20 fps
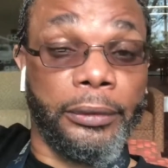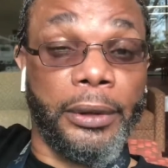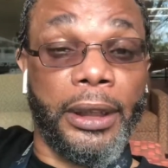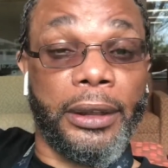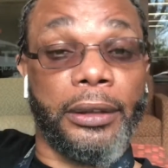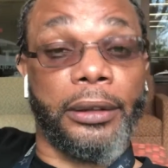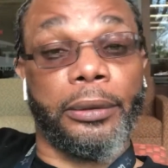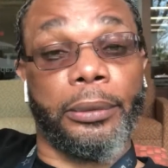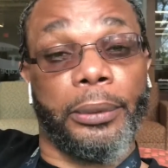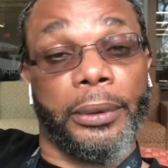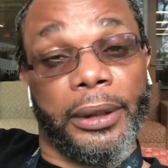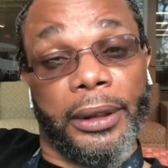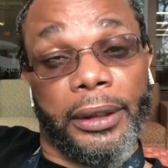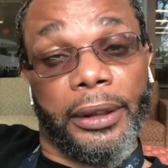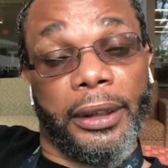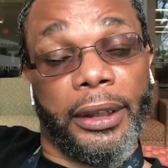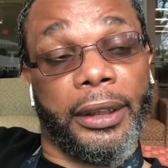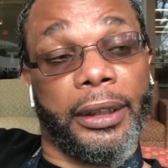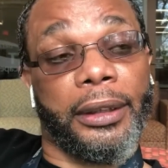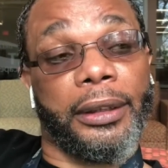I just
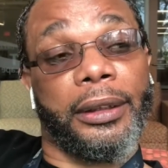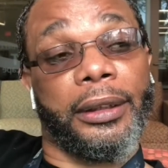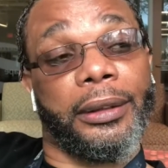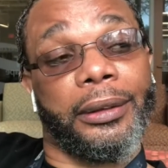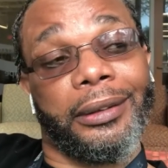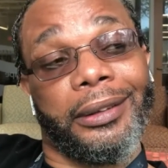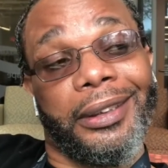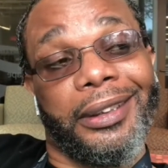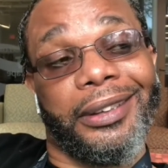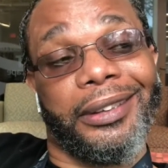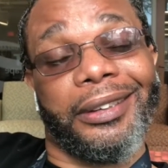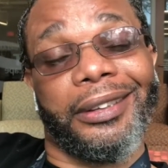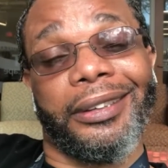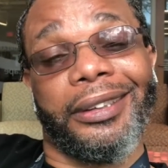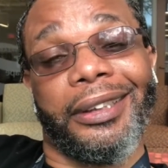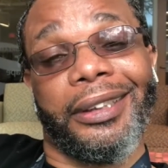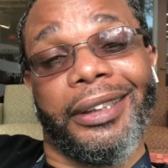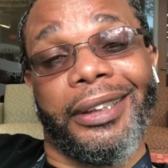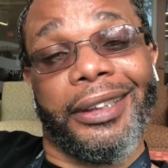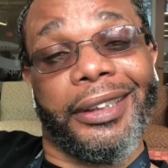wanted to get, get,
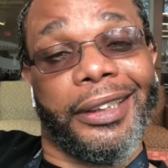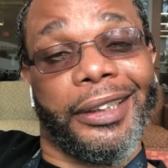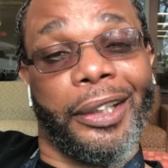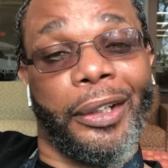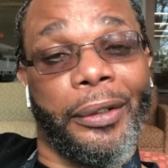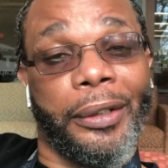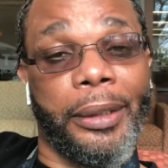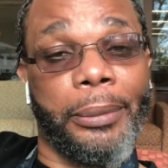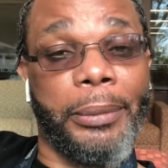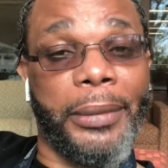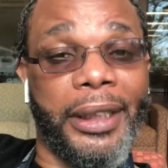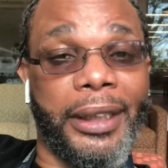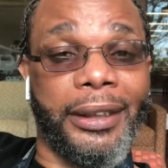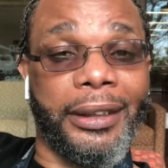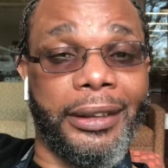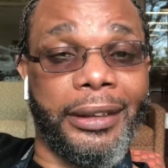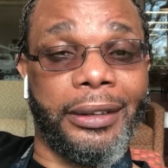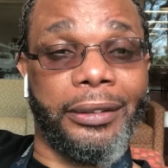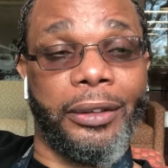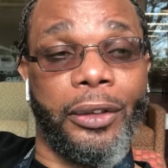get at least 30
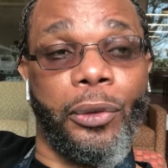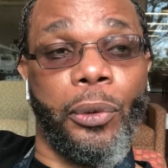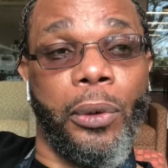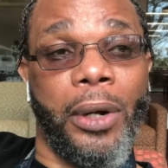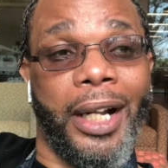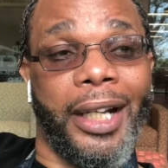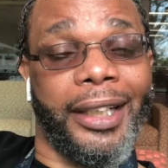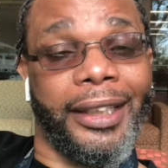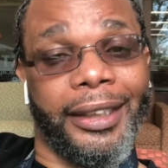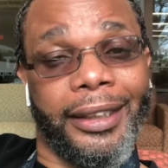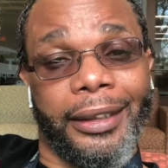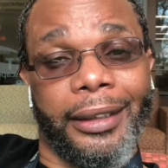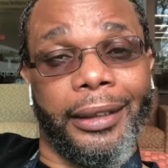minutes of quiet.